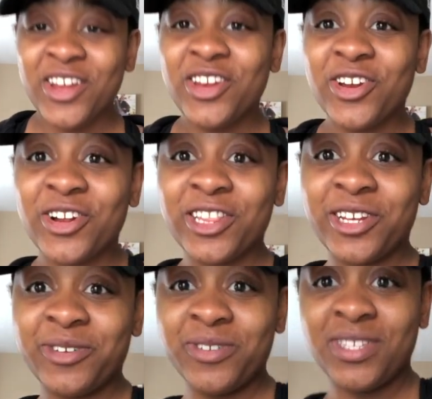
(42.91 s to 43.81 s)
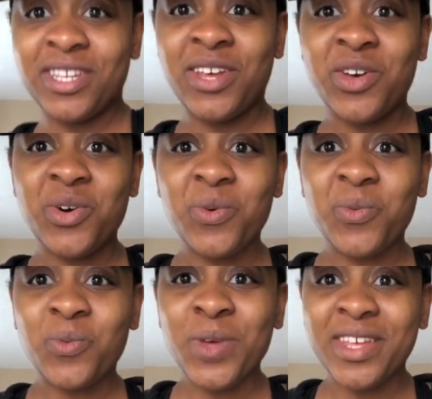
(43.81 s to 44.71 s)
your clothes
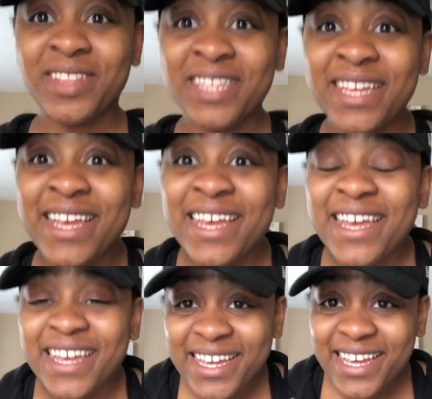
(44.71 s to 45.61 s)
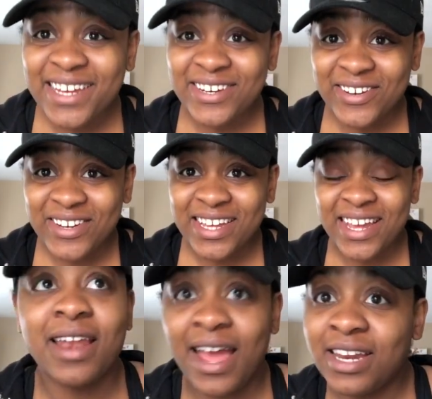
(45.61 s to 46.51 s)
will get dirty.
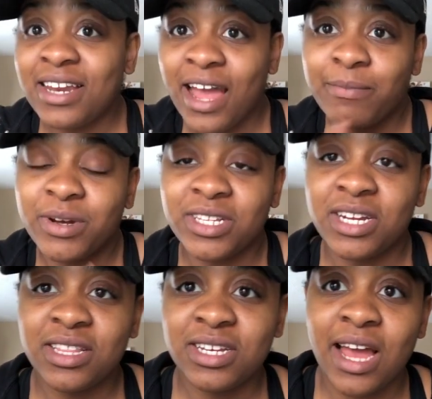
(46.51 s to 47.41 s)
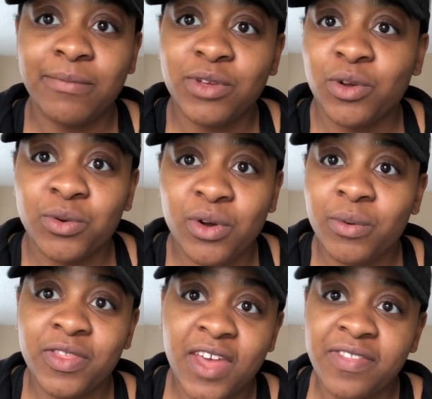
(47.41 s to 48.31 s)
ninety-nine percent of the time you don't know
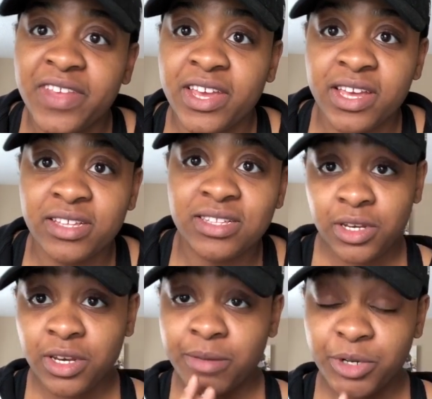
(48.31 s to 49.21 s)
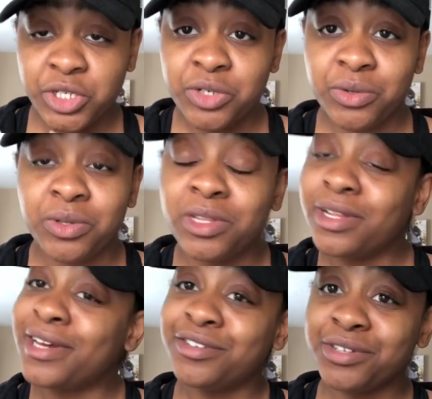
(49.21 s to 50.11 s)
what that thing is. Number two,
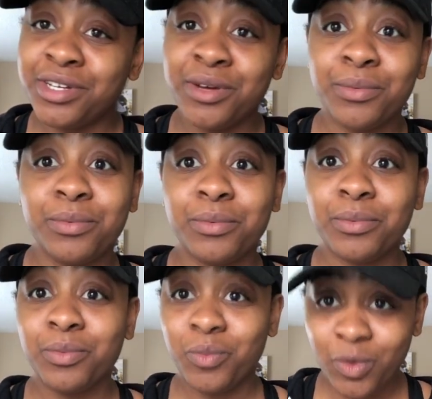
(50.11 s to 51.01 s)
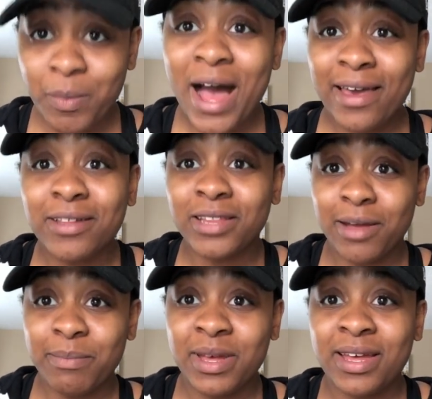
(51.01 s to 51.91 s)
laundry will pile
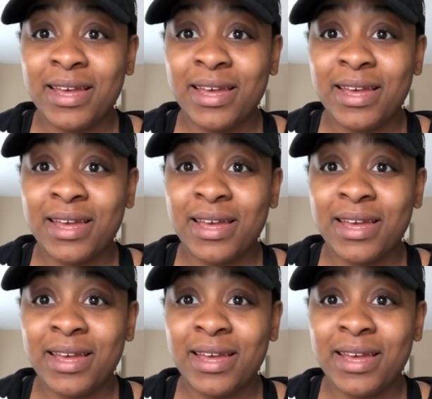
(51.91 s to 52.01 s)
up